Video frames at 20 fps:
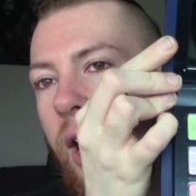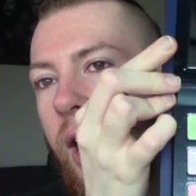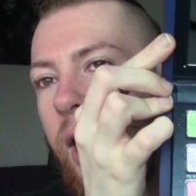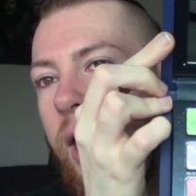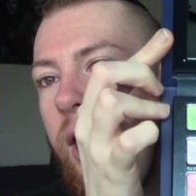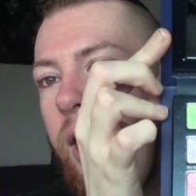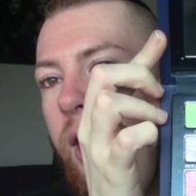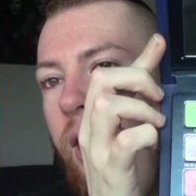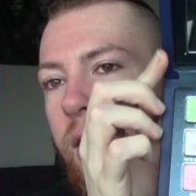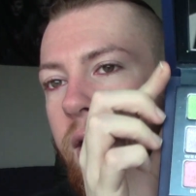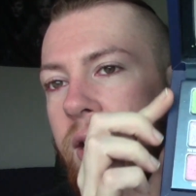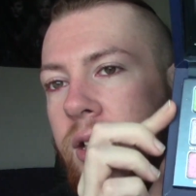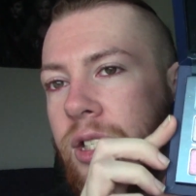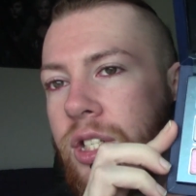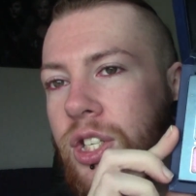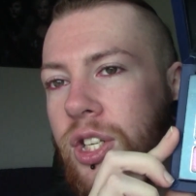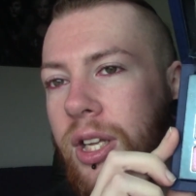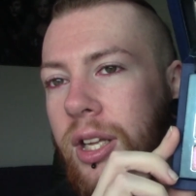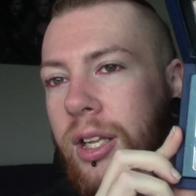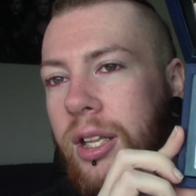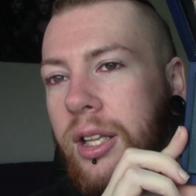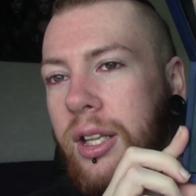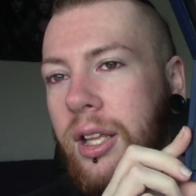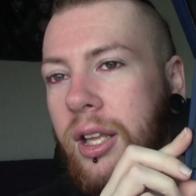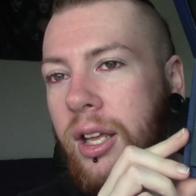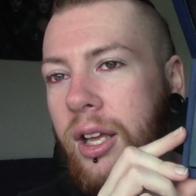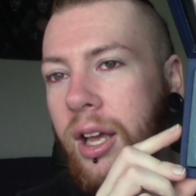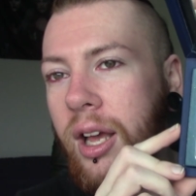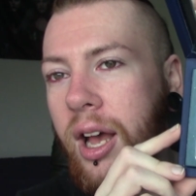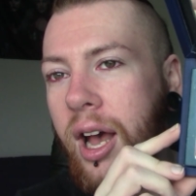And
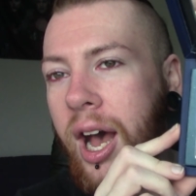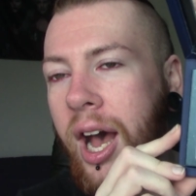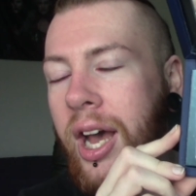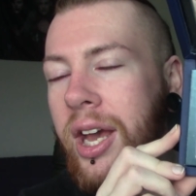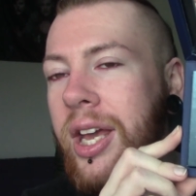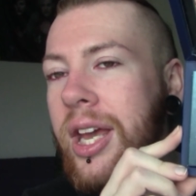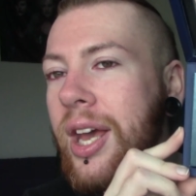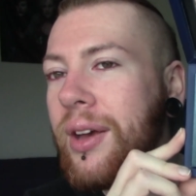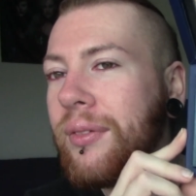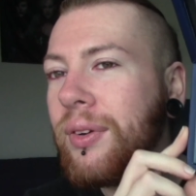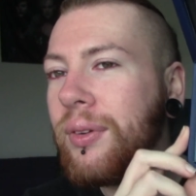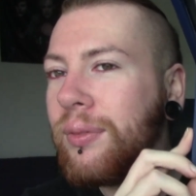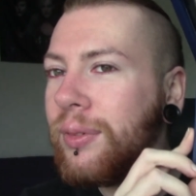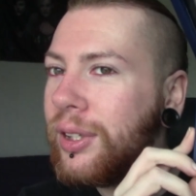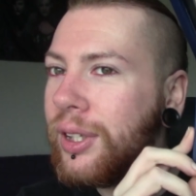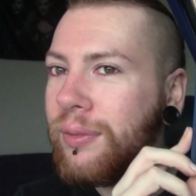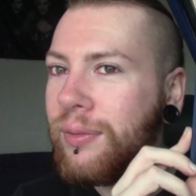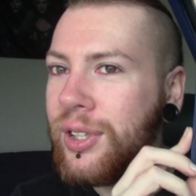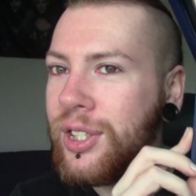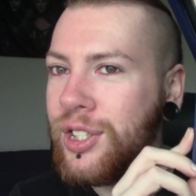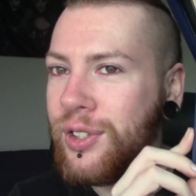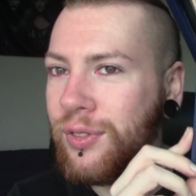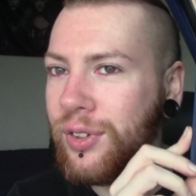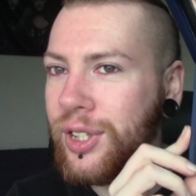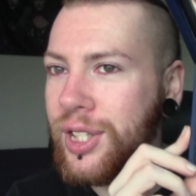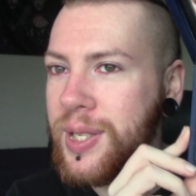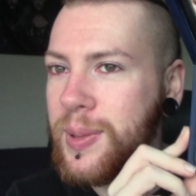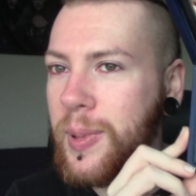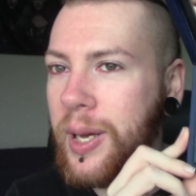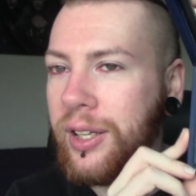I haven't really reached for
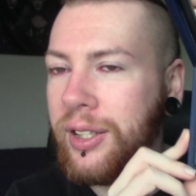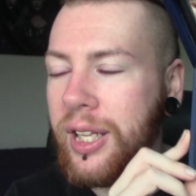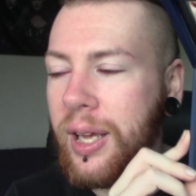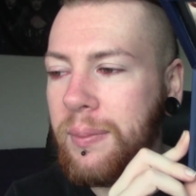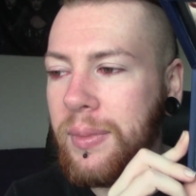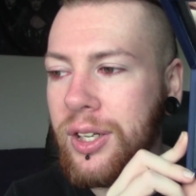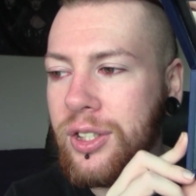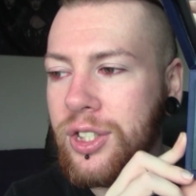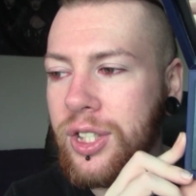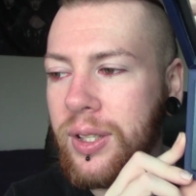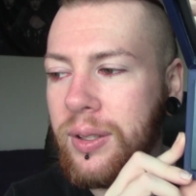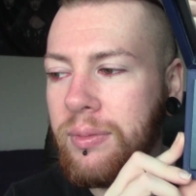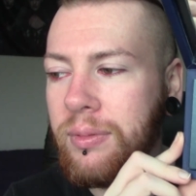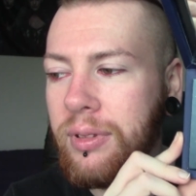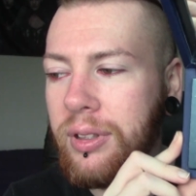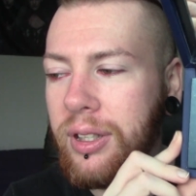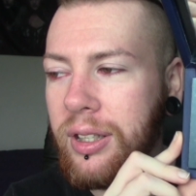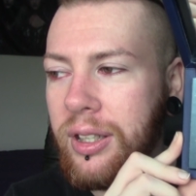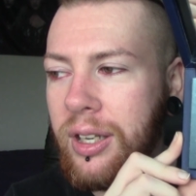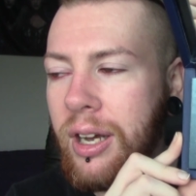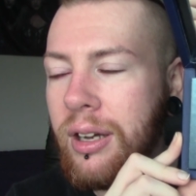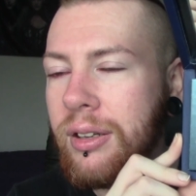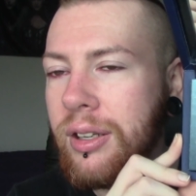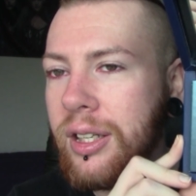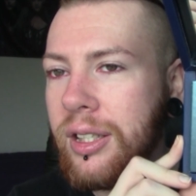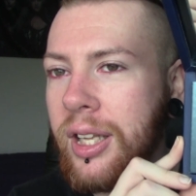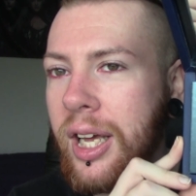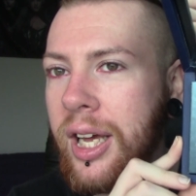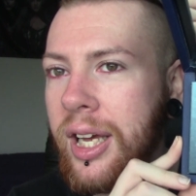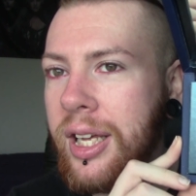this palette that much. I'm not
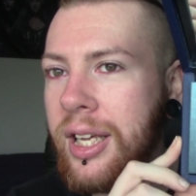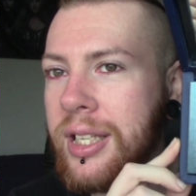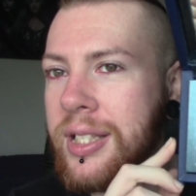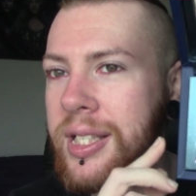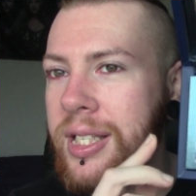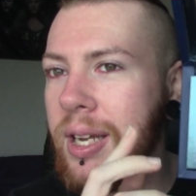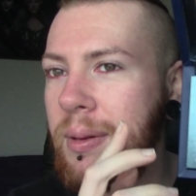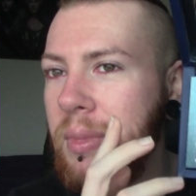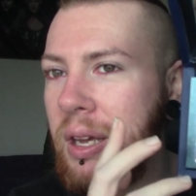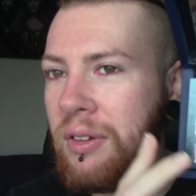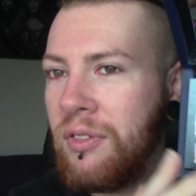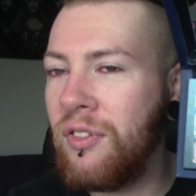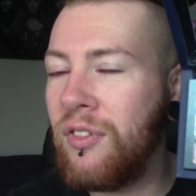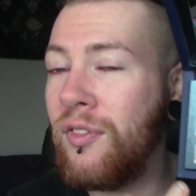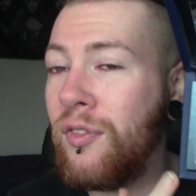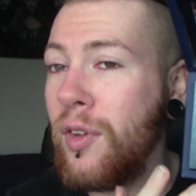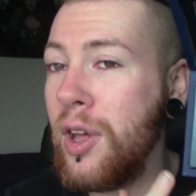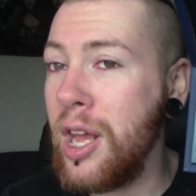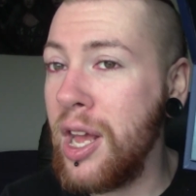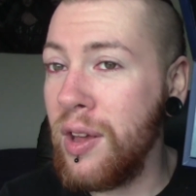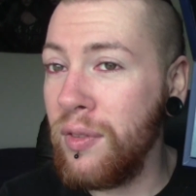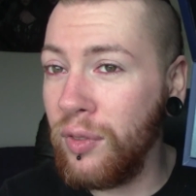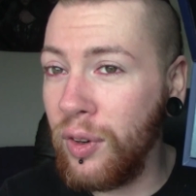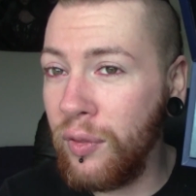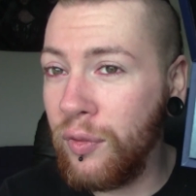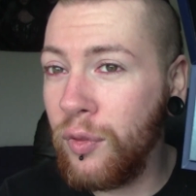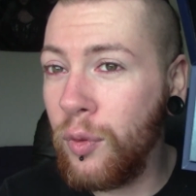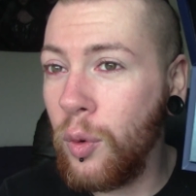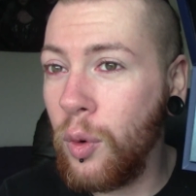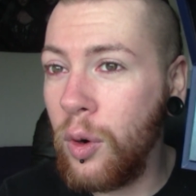gonna lie, it's not my
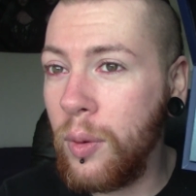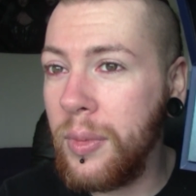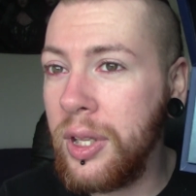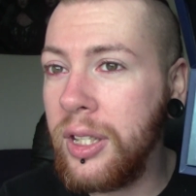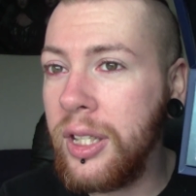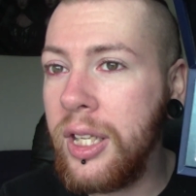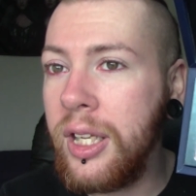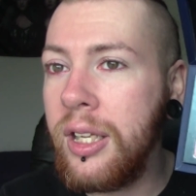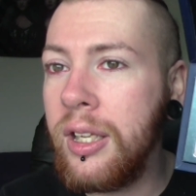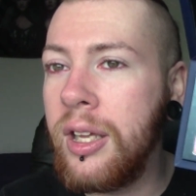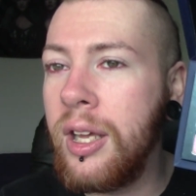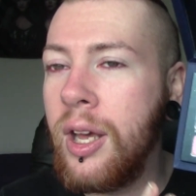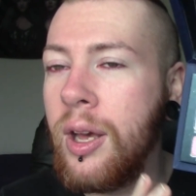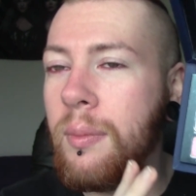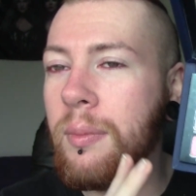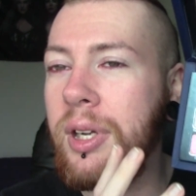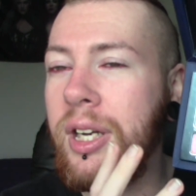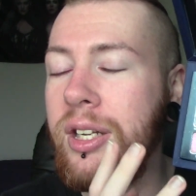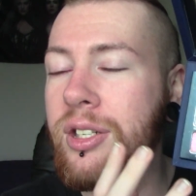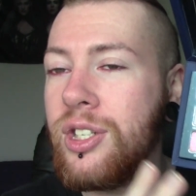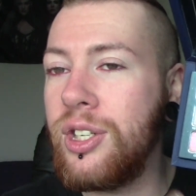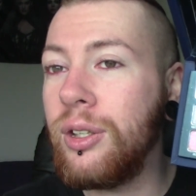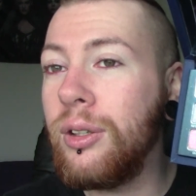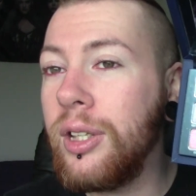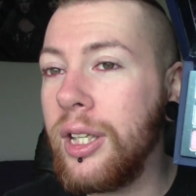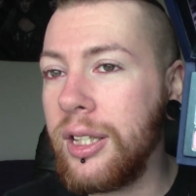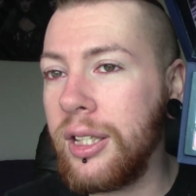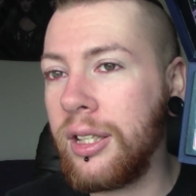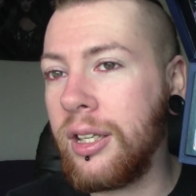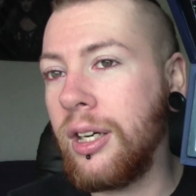favorite formula, but I do
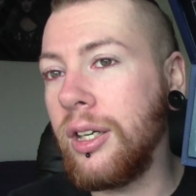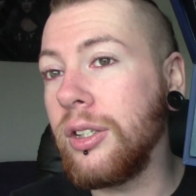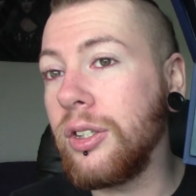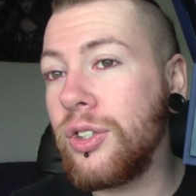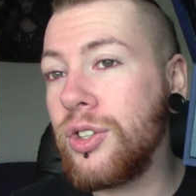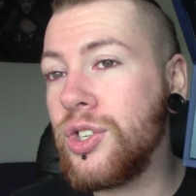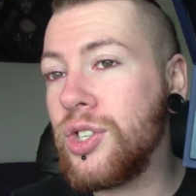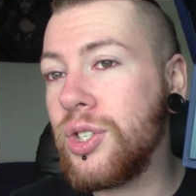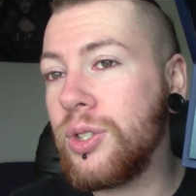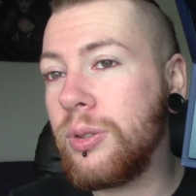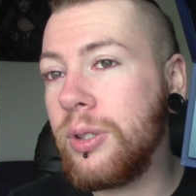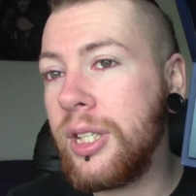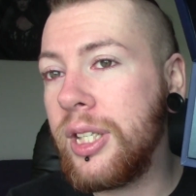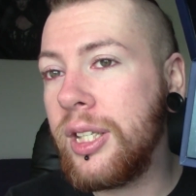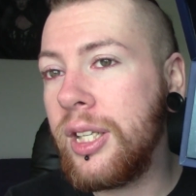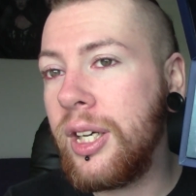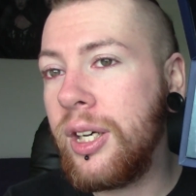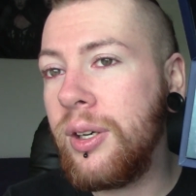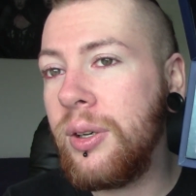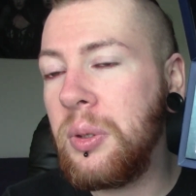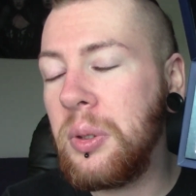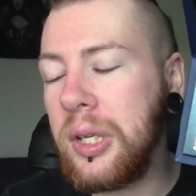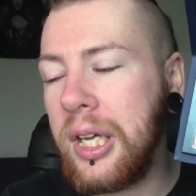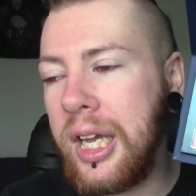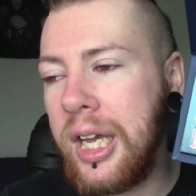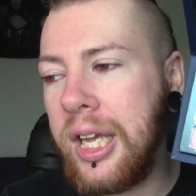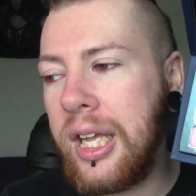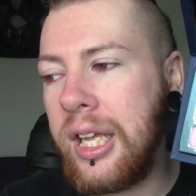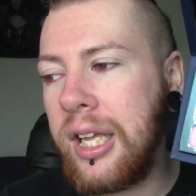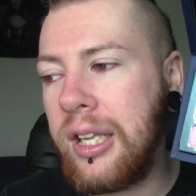like the color story though.
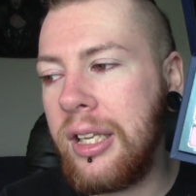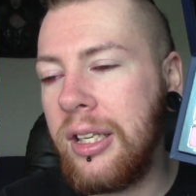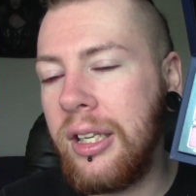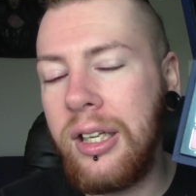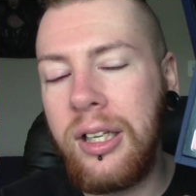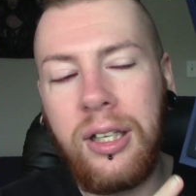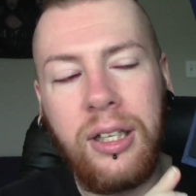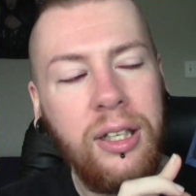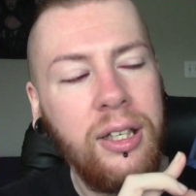And